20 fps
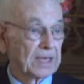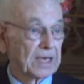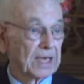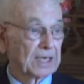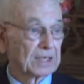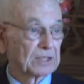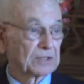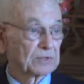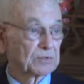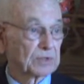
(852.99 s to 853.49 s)

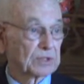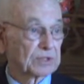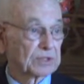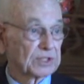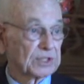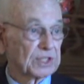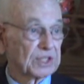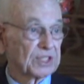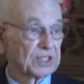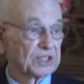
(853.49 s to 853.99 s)
Agnes was
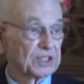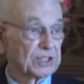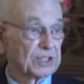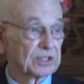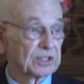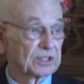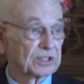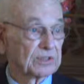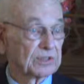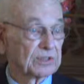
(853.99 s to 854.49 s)
a year
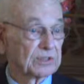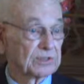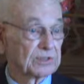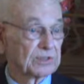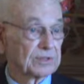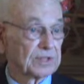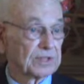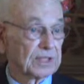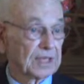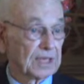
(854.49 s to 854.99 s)
younger
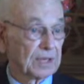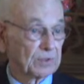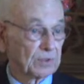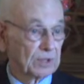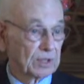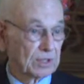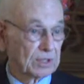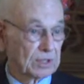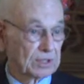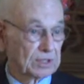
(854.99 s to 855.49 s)
than I
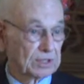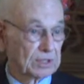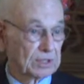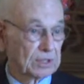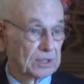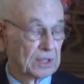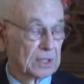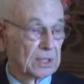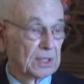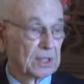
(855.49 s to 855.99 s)
was,
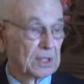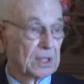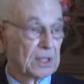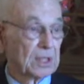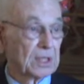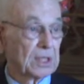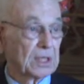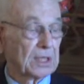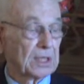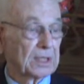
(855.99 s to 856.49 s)

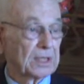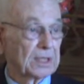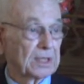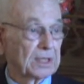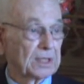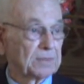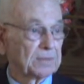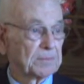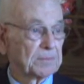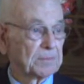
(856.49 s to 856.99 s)
and
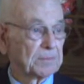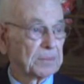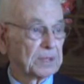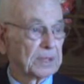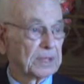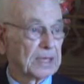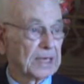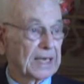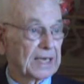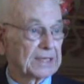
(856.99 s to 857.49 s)

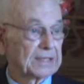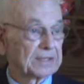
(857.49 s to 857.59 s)
but